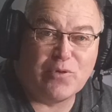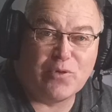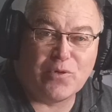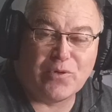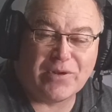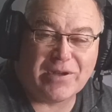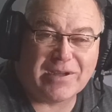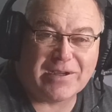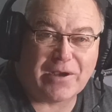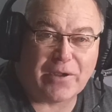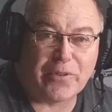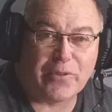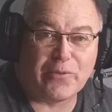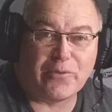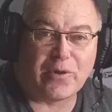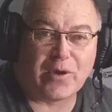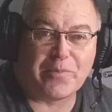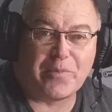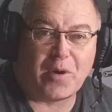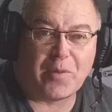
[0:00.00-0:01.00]
morning. I
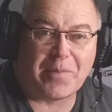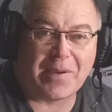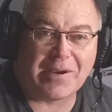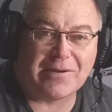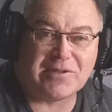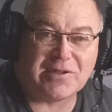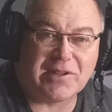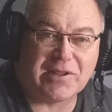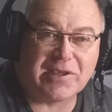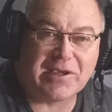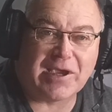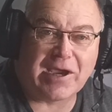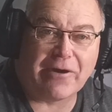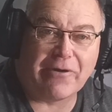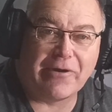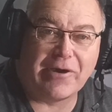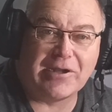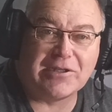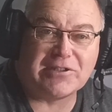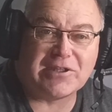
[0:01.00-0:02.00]
thought I'd pop out to the
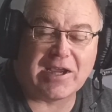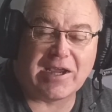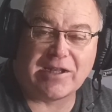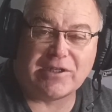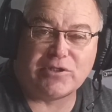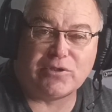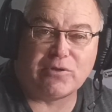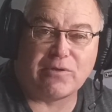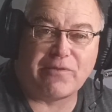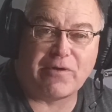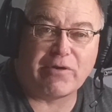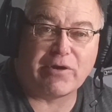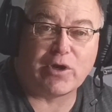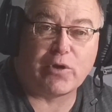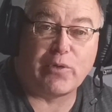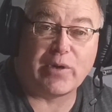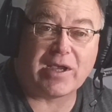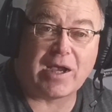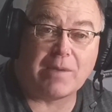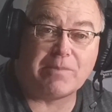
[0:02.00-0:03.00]
garage and do a very
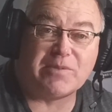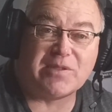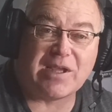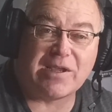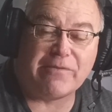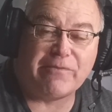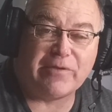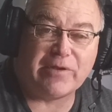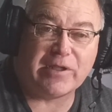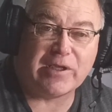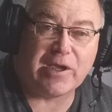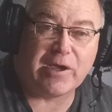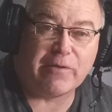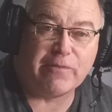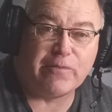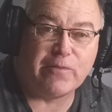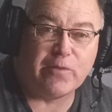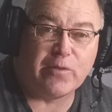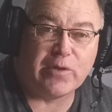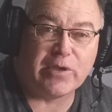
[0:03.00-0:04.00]
quick update video
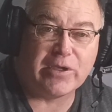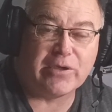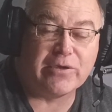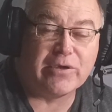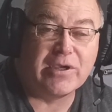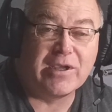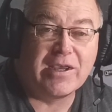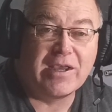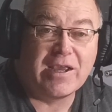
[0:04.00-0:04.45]
for you,